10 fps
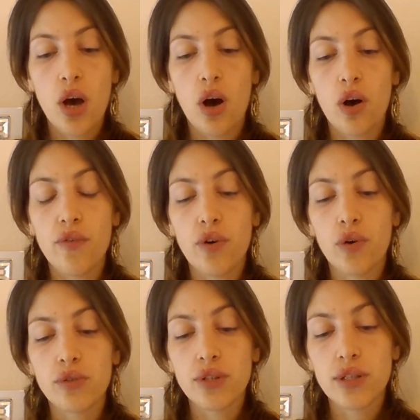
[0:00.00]
of
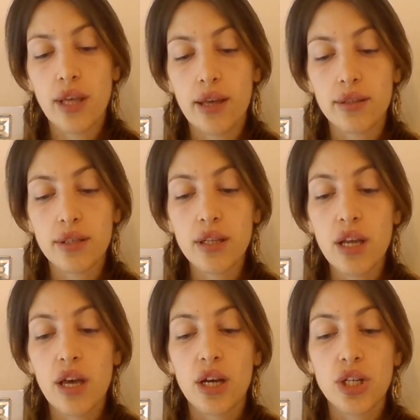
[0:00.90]

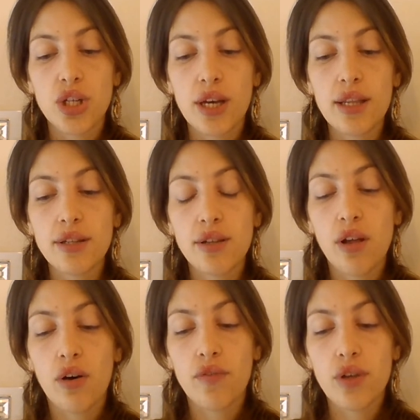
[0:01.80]
unstanding. Shake a little
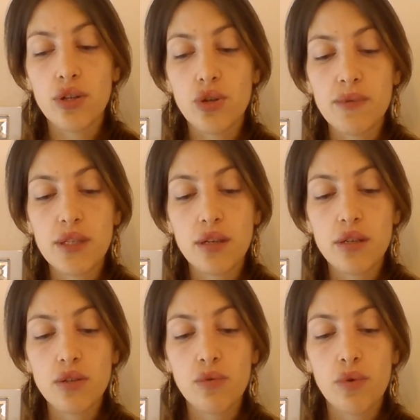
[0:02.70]
of the
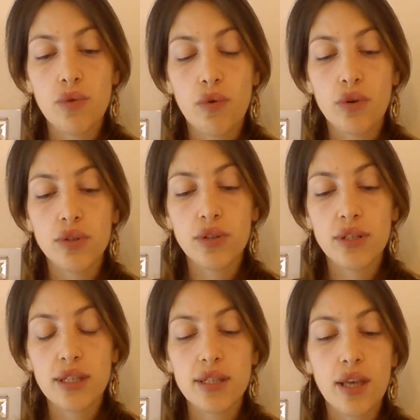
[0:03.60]
substance with water and
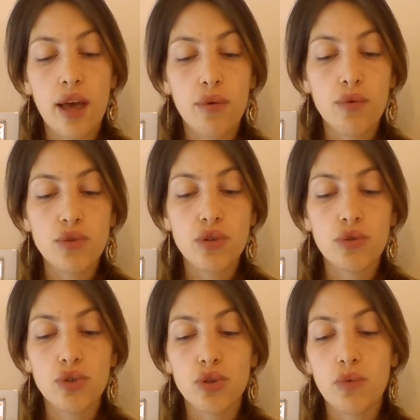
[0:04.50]
test the aqueous
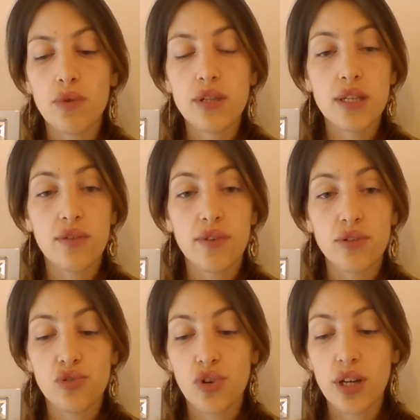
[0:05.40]
solution with the silver
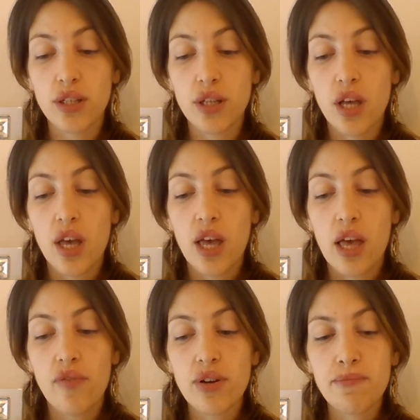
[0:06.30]
nitrate.
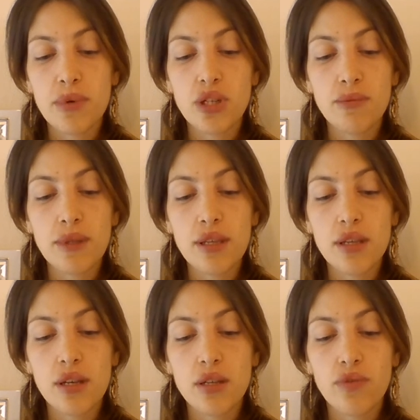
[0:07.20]
If a precipitate
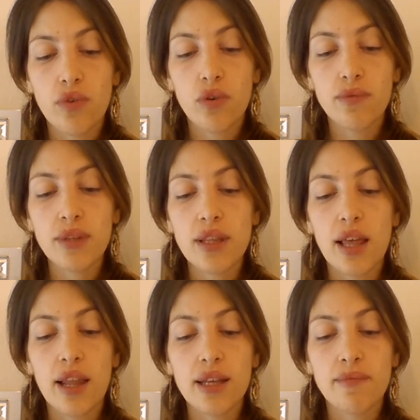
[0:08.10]
is formed, the
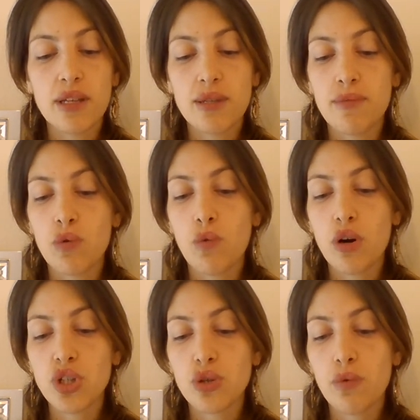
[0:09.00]
halide must be
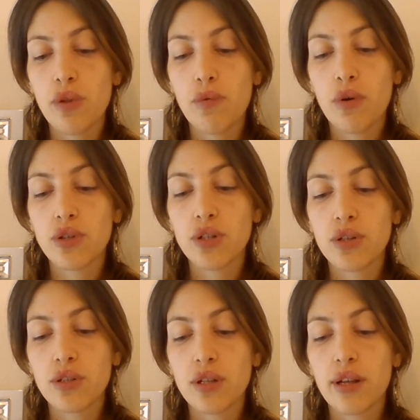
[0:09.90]
washed with water
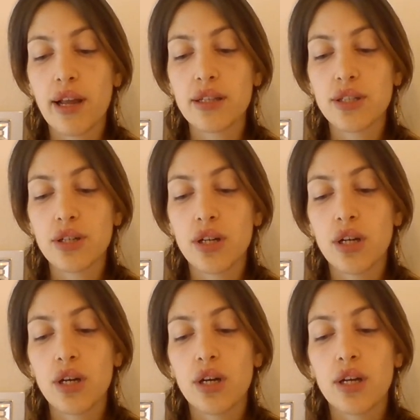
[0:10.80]
until the latter
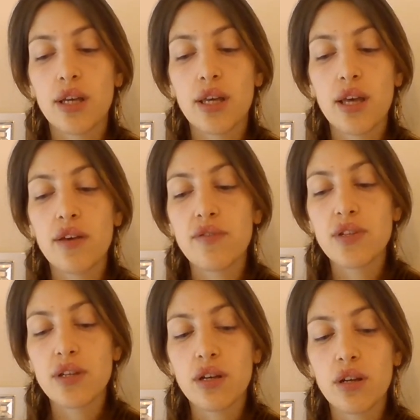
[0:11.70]

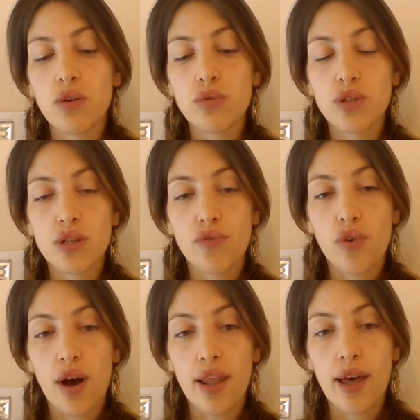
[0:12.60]
gives notice for
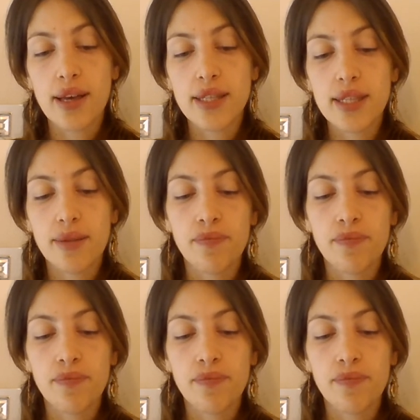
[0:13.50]
halides.